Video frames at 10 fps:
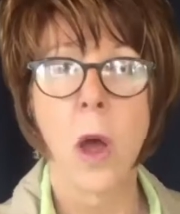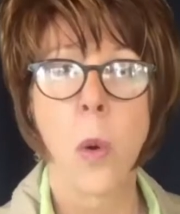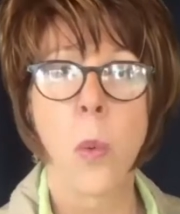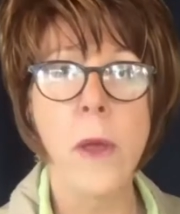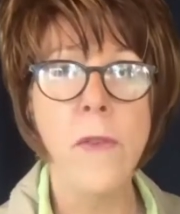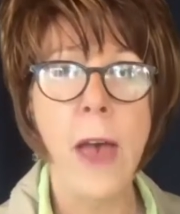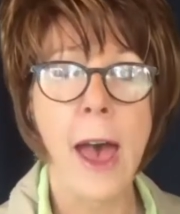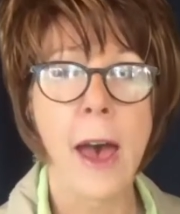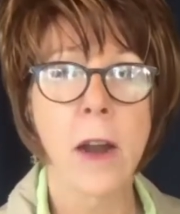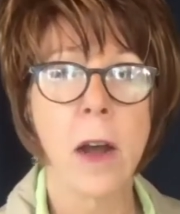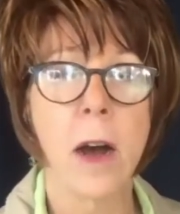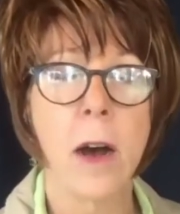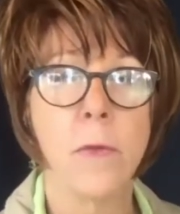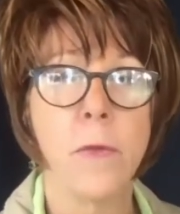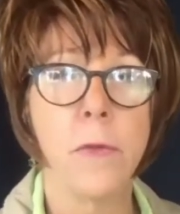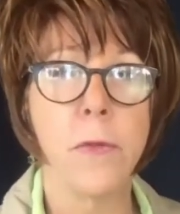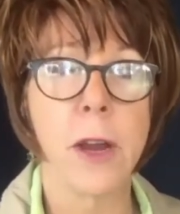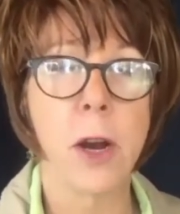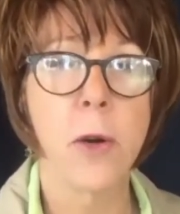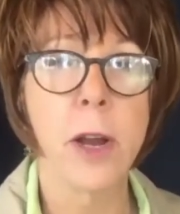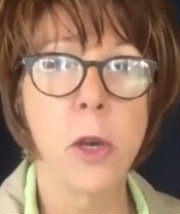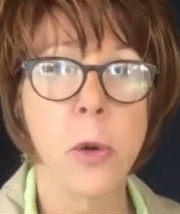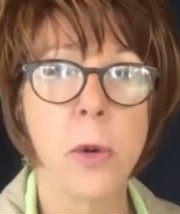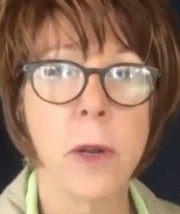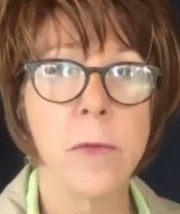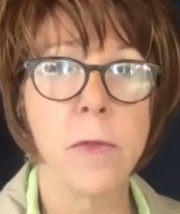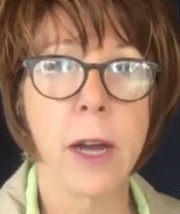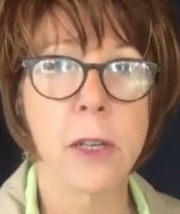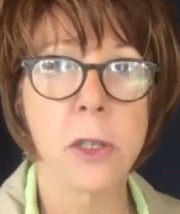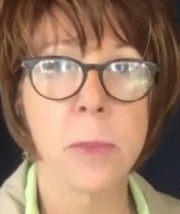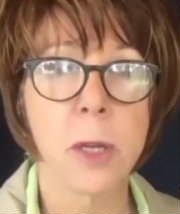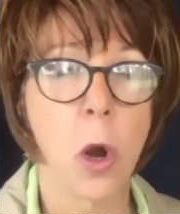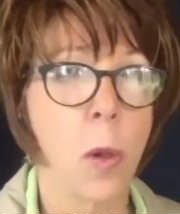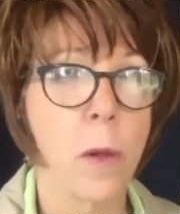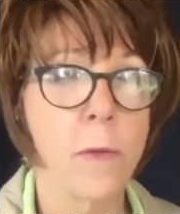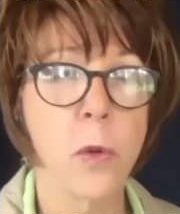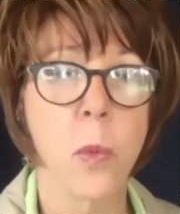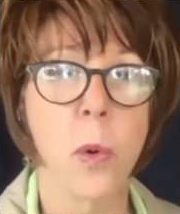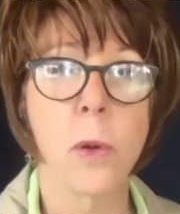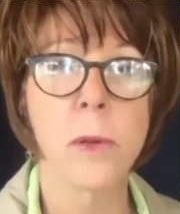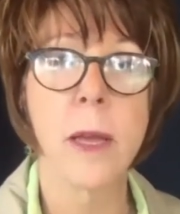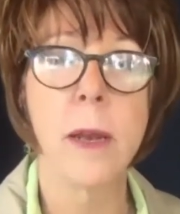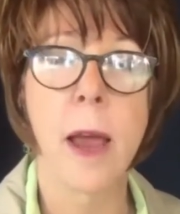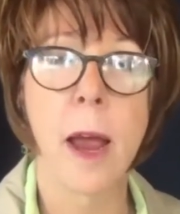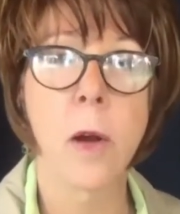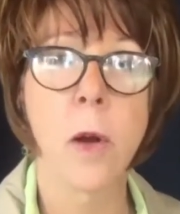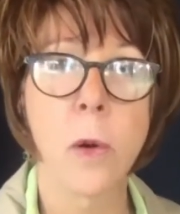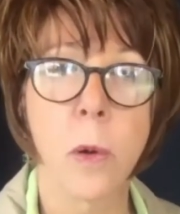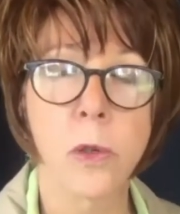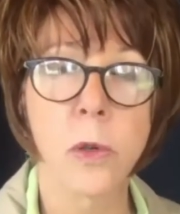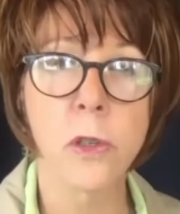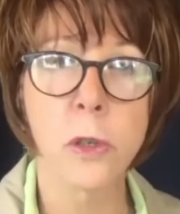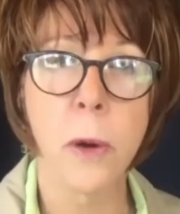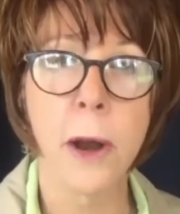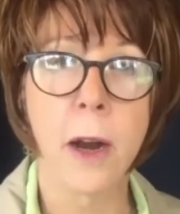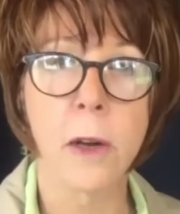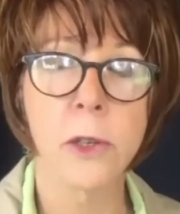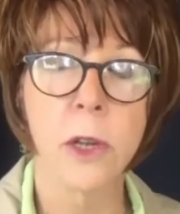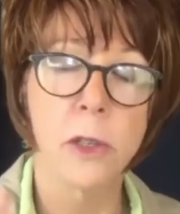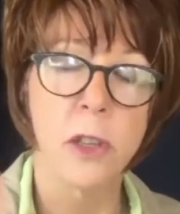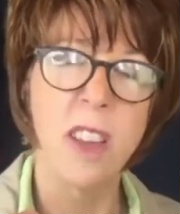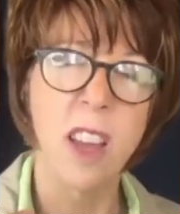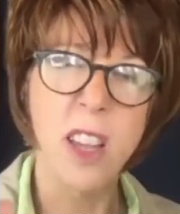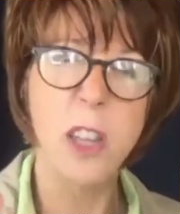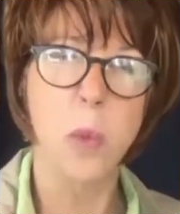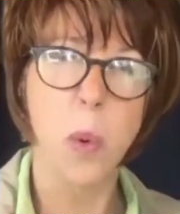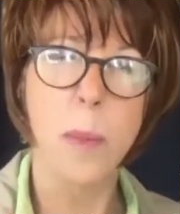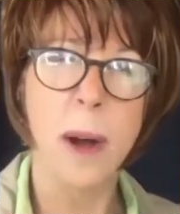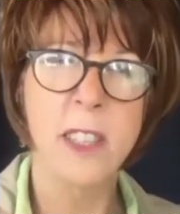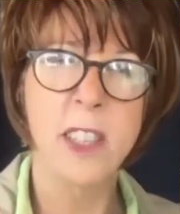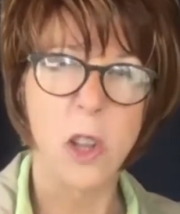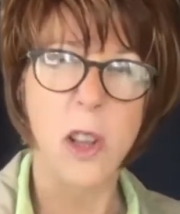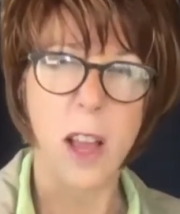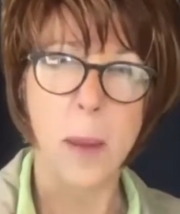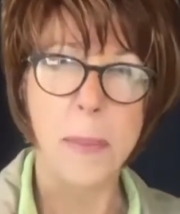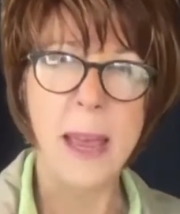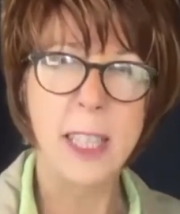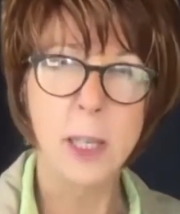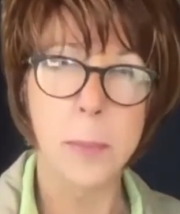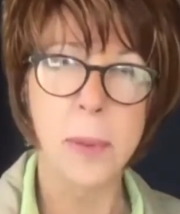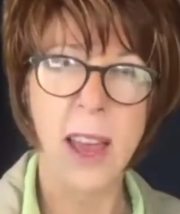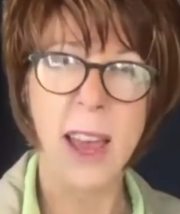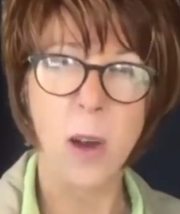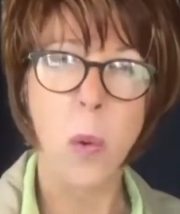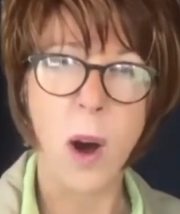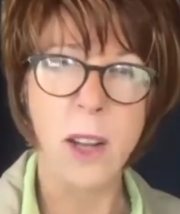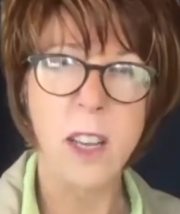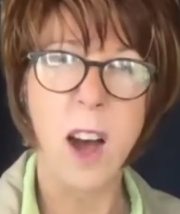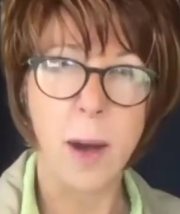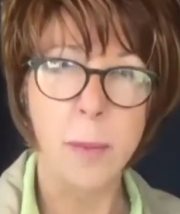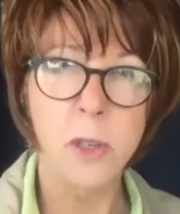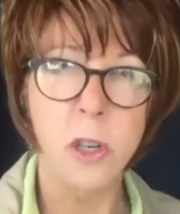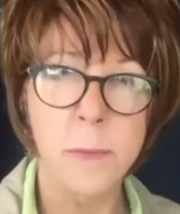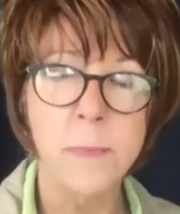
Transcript: We've had a very good investment all over the world in agricultural sprayers. So you get these robots that look like a pizza plate quadcopter,